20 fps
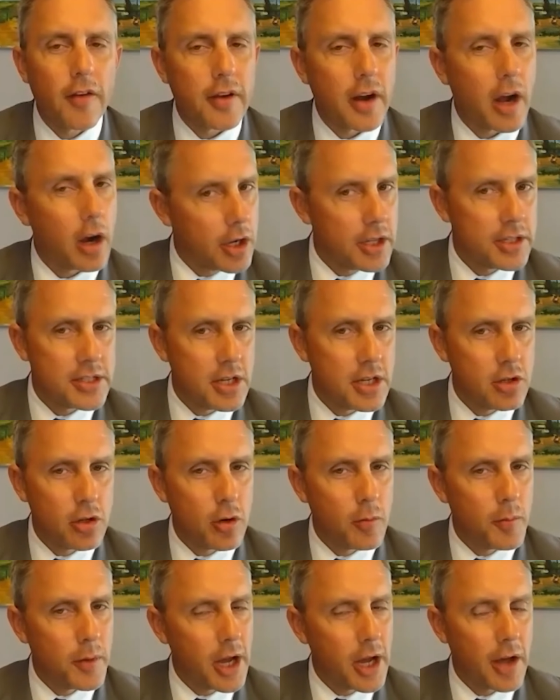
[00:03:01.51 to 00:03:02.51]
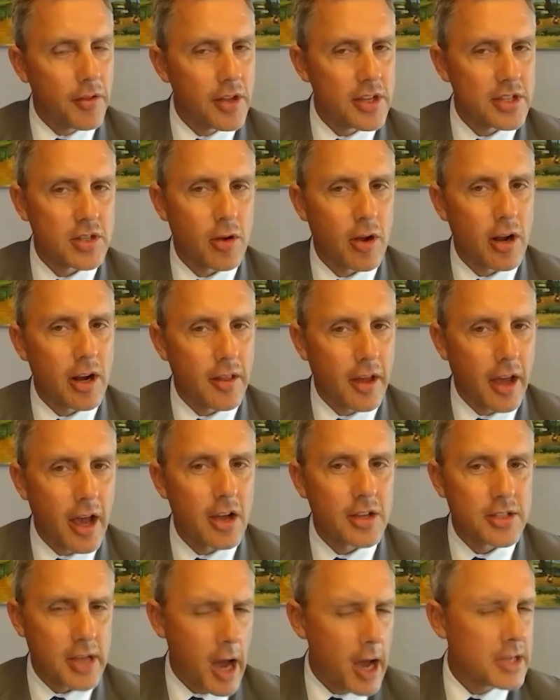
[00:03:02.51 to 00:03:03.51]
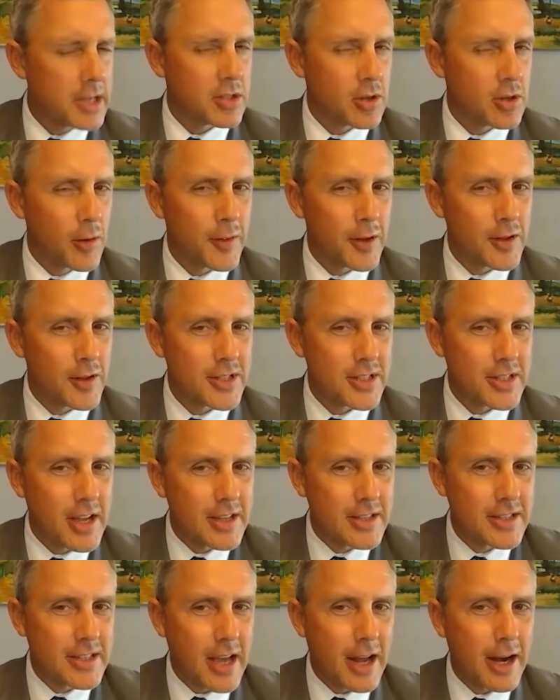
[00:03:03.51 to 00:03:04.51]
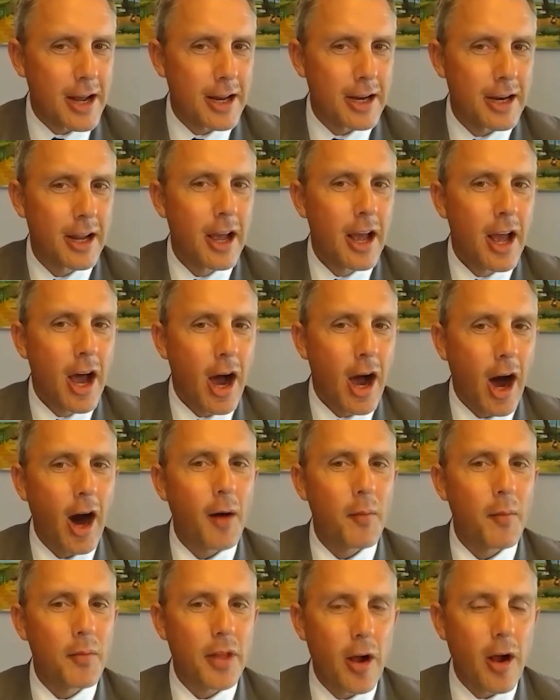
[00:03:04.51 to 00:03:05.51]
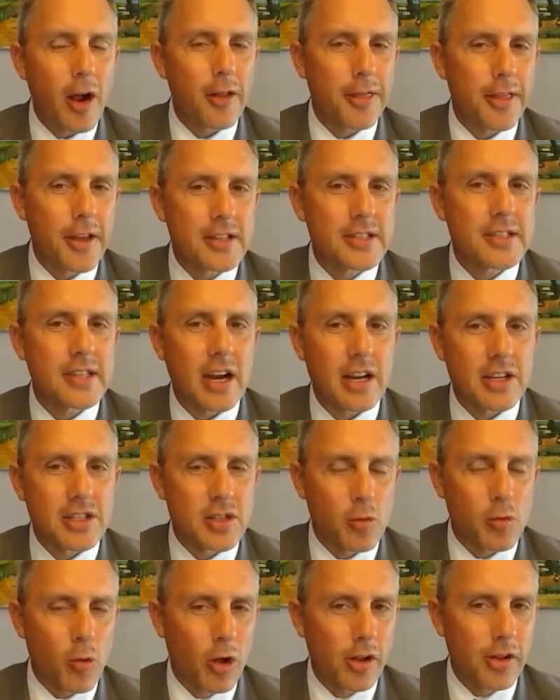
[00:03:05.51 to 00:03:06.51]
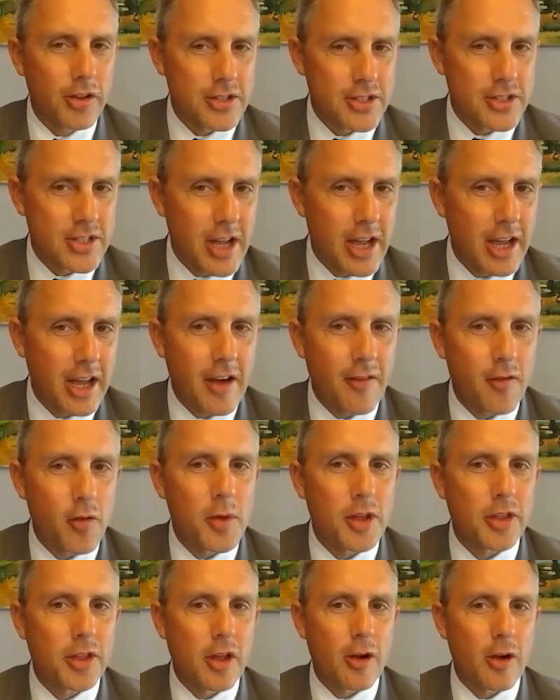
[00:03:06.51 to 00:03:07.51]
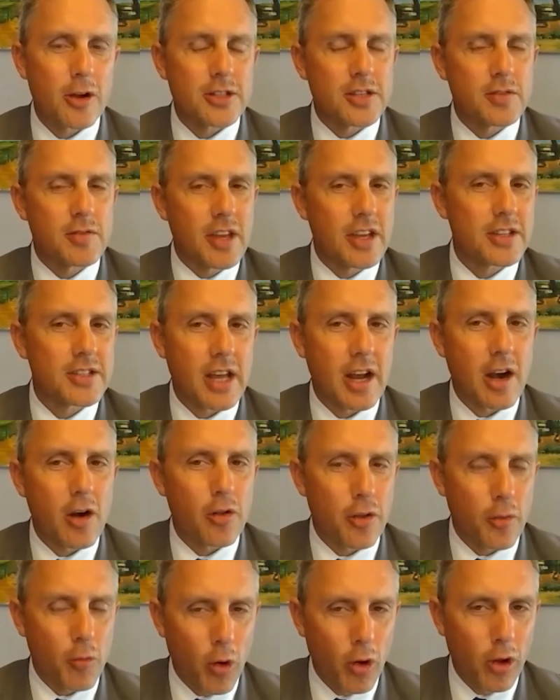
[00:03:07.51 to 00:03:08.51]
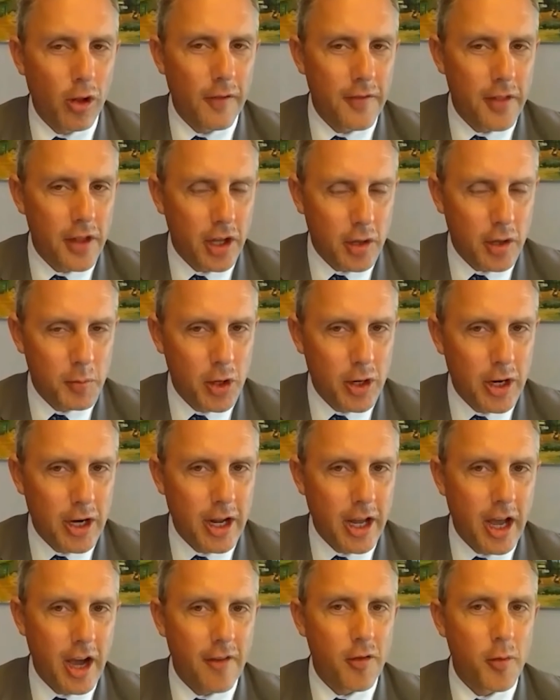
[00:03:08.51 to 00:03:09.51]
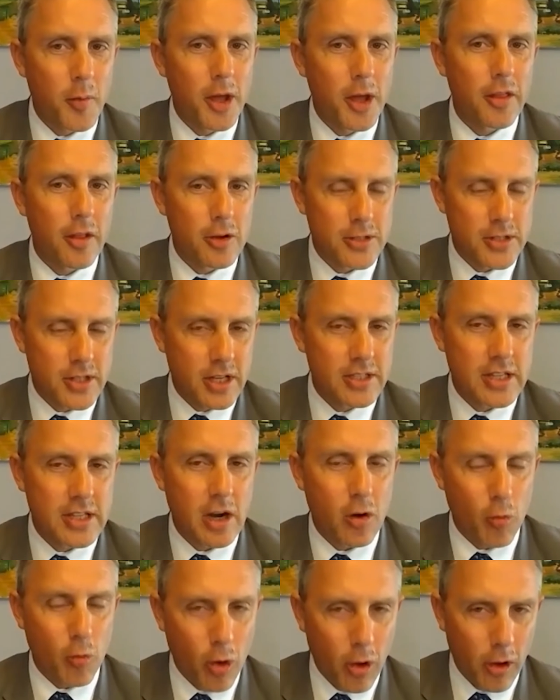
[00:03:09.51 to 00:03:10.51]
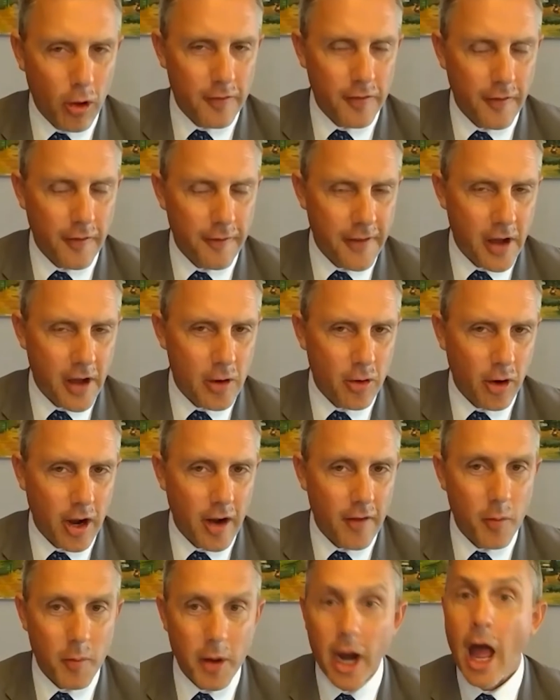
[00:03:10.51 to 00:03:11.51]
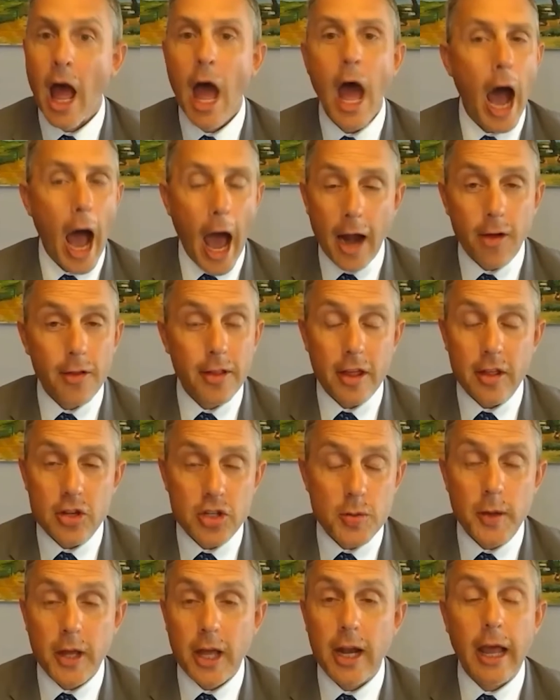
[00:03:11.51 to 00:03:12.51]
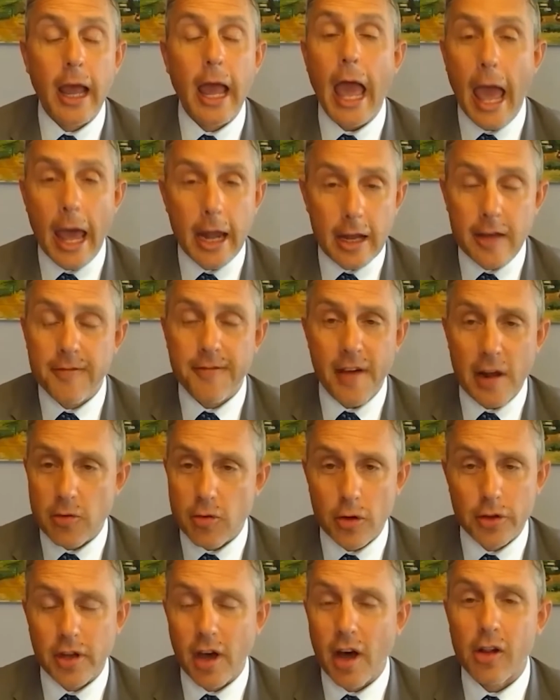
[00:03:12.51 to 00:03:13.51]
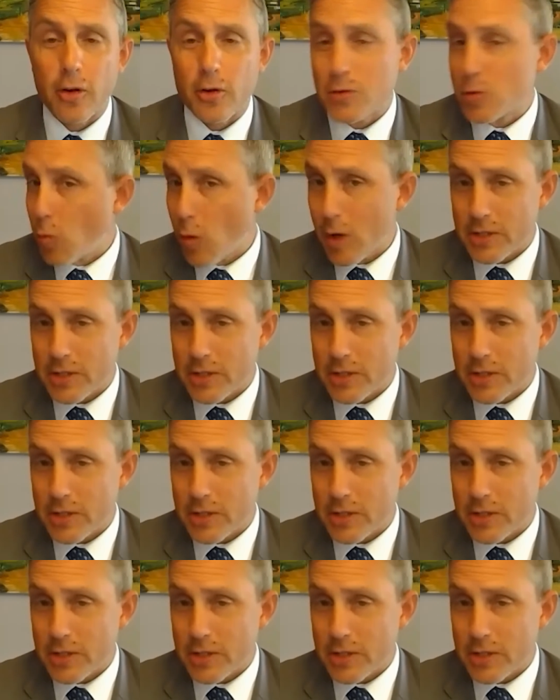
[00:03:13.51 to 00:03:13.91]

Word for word: of, and I'll continue to be on this or anything else. I served in the state senate. Um, there are things that is the role of the state government. There are things that are the role of the community government, and there's things that are the role of the federal government. I don't think they should be getting any federal dollars